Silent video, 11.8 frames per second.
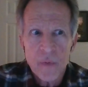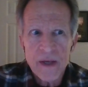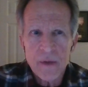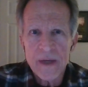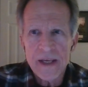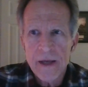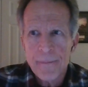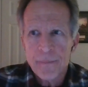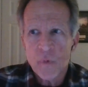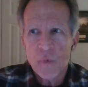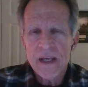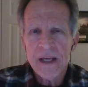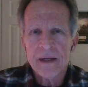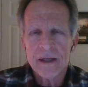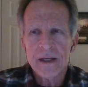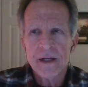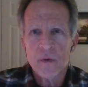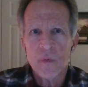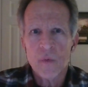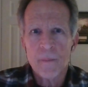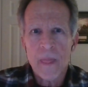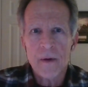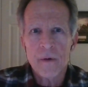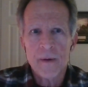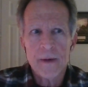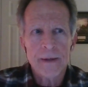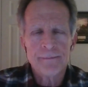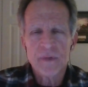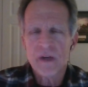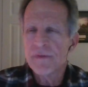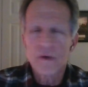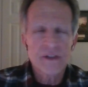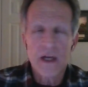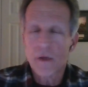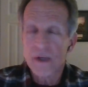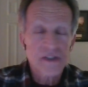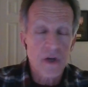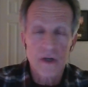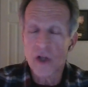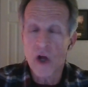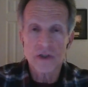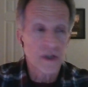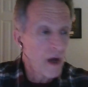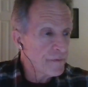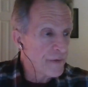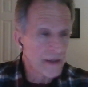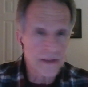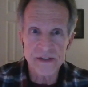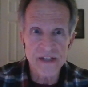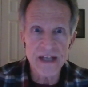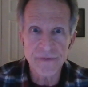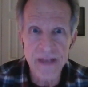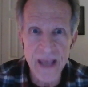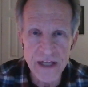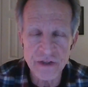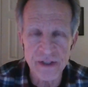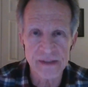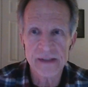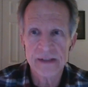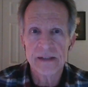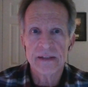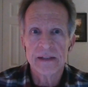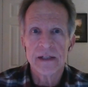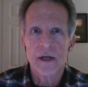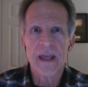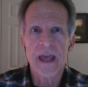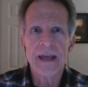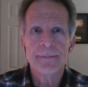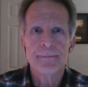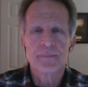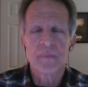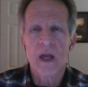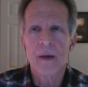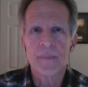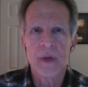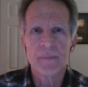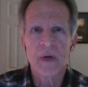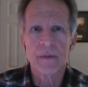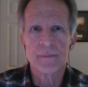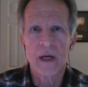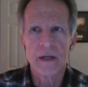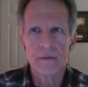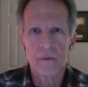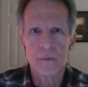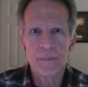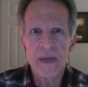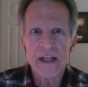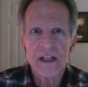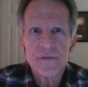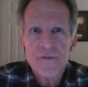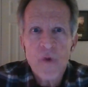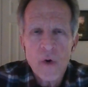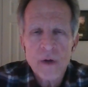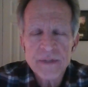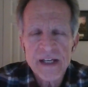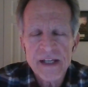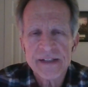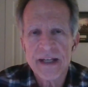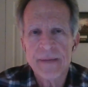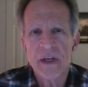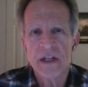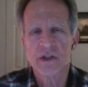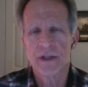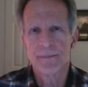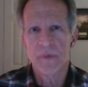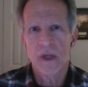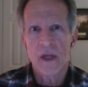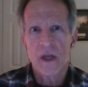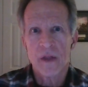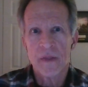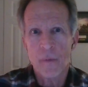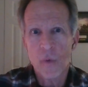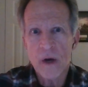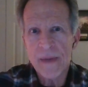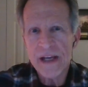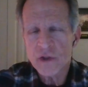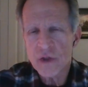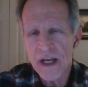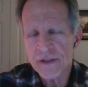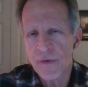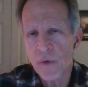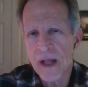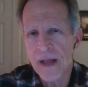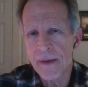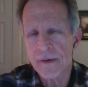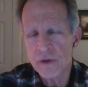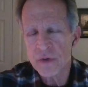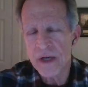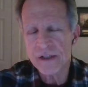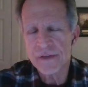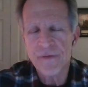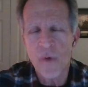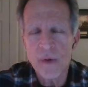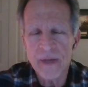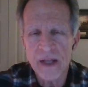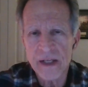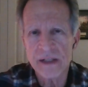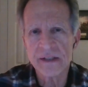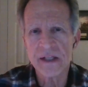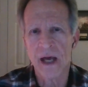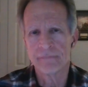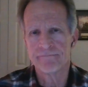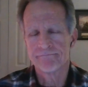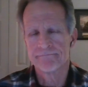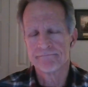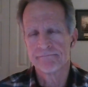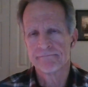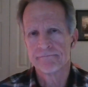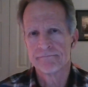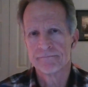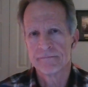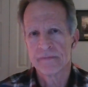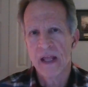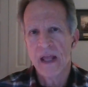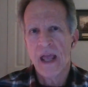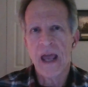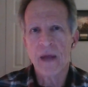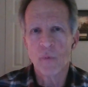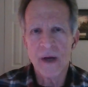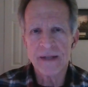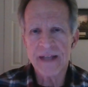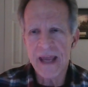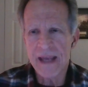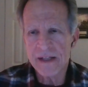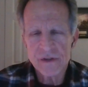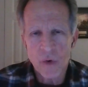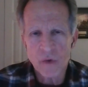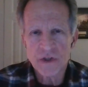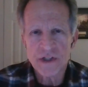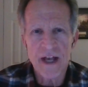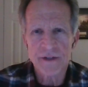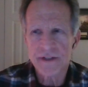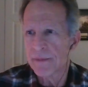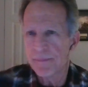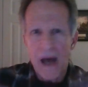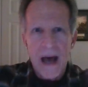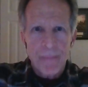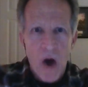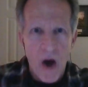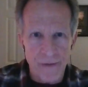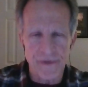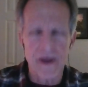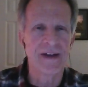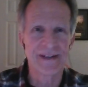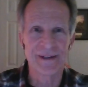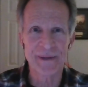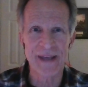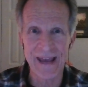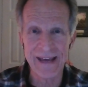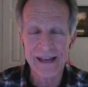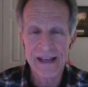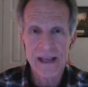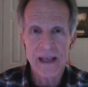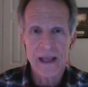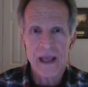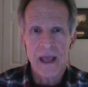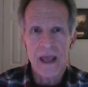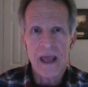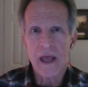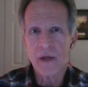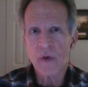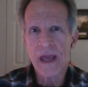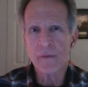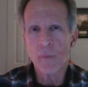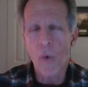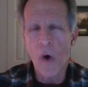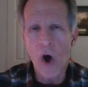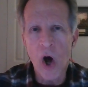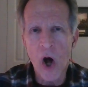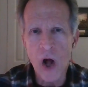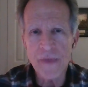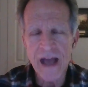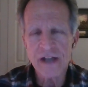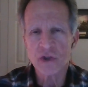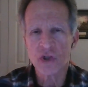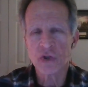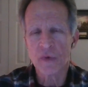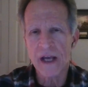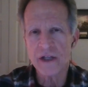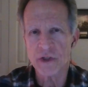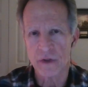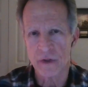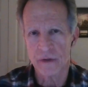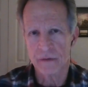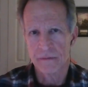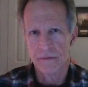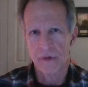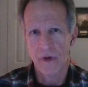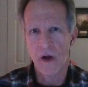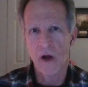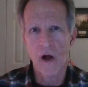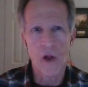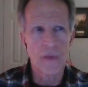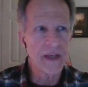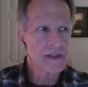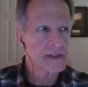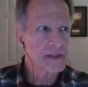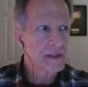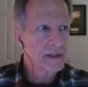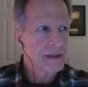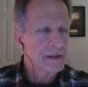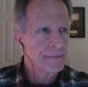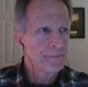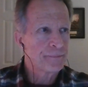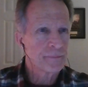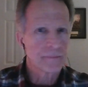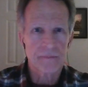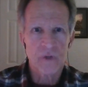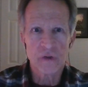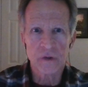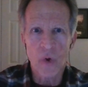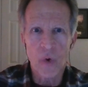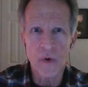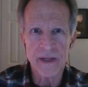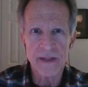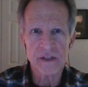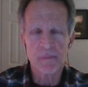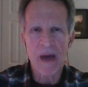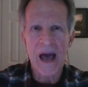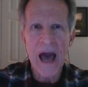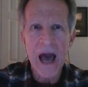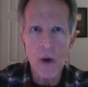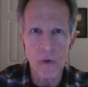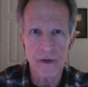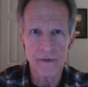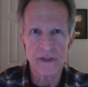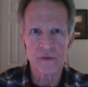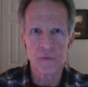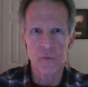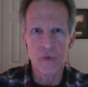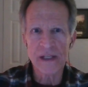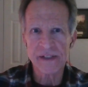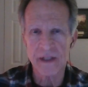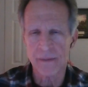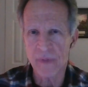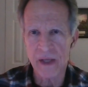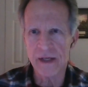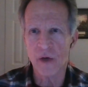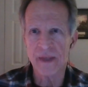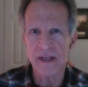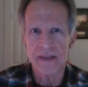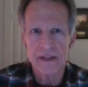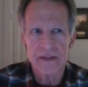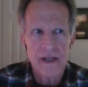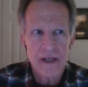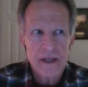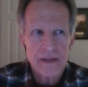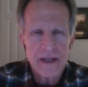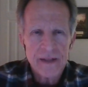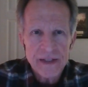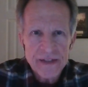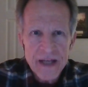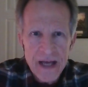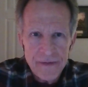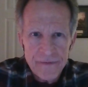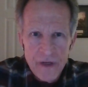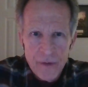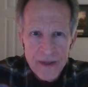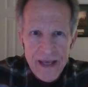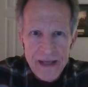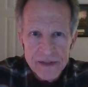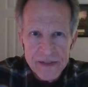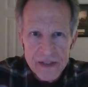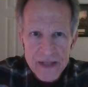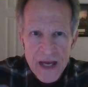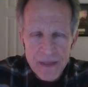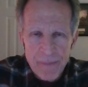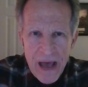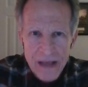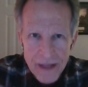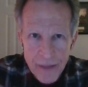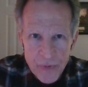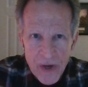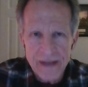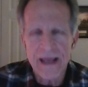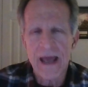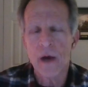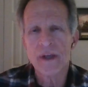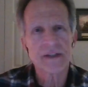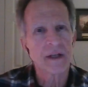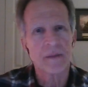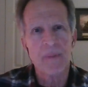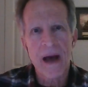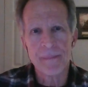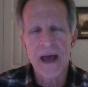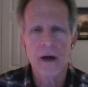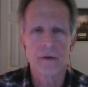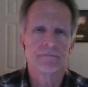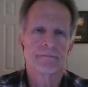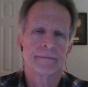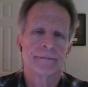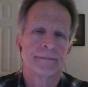we we we you know, folks. I don't want to start launching off on sanctification, okay? Um, but but being conformed to His image, we're being transformed on uh, transformed on the inside. And one day, this old shell is going to pop off, okay? And and all that treasure, all this glory, this power, this wisdom, you know, that, that, that that's kind of, you know, again, it's, it's kind of bottled up right now. It's going to pop out.